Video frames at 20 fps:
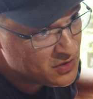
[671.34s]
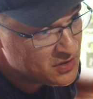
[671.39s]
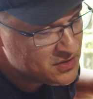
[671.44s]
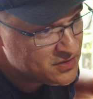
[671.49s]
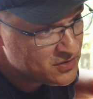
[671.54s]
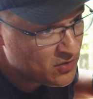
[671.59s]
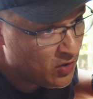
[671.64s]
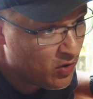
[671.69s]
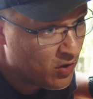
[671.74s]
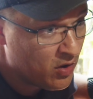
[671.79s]

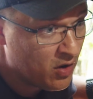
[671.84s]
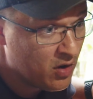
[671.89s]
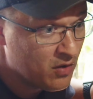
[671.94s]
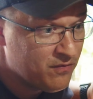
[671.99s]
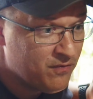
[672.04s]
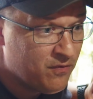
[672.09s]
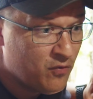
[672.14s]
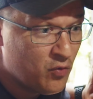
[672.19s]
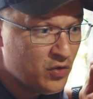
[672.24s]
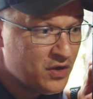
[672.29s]
is our
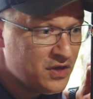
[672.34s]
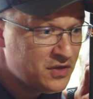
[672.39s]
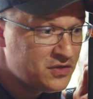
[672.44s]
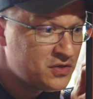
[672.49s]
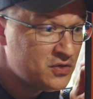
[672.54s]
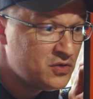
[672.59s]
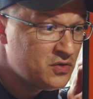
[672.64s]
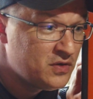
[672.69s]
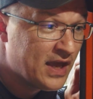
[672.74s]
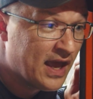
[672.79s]

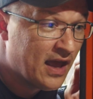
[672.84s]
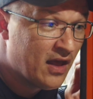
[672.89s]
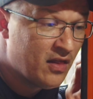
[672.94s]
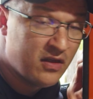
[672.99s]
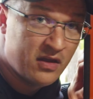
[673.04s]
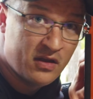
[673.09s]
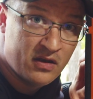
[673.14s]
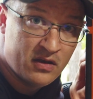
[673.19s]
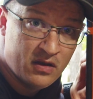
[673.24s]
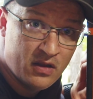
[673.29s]

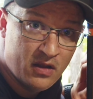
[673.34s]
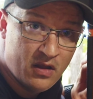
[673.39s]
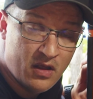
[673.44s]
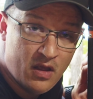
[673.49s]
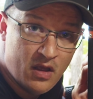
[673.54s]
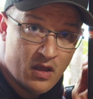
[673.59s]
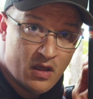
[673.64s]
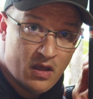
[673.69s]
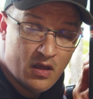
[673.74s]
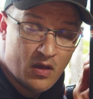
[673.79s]
42-gallon
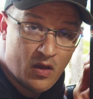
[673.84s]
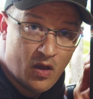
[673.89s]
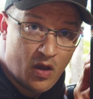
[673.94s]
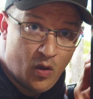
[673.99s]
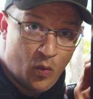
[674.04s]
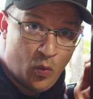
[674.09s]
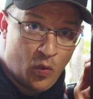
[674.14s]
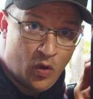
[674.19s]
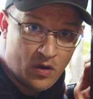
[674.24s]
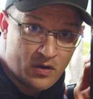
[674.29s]

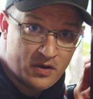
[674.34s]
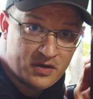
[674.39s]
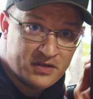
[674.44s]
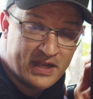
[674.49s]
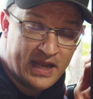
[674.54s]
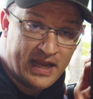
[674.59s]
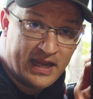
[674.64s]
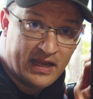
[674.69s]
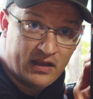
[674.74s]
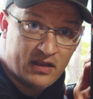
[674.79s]
water
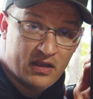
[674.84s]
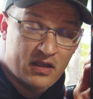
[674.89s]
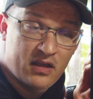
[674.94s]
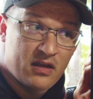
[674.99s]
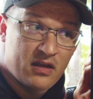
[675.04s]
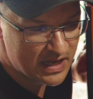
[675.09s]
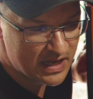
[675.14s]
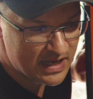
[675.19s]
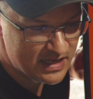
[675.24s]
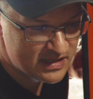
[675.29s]
tank.
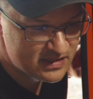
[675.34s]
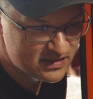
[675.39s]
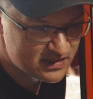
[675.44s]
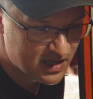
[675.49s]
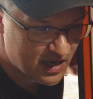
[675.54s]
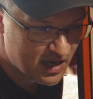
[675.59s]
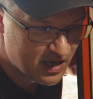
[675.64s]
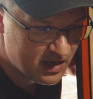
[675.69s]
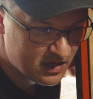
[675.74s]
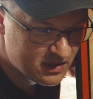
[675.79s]
It's
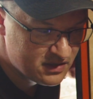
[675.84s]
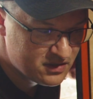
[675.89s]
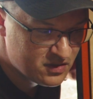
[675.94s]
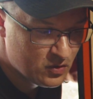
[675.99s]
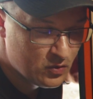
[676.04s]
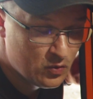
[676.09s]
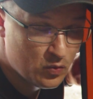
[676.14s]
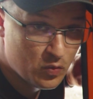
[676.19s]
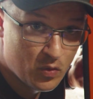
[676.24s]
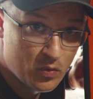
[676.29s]
tied
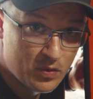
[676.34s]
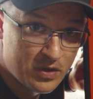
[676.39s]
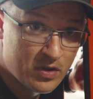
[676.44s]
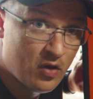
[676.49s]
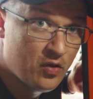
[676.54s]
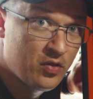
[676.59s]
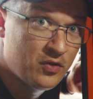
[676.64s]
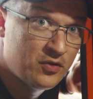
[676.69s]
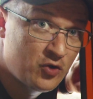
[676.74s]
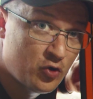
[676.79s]
into what we
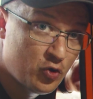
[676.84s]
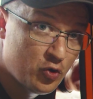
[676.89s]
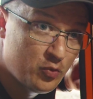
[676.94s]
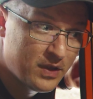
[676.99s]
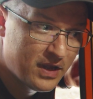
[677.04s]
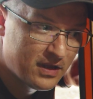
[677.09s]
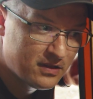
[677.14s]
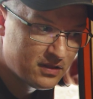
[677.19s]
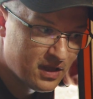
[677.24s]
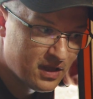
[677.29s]
call the Turltleback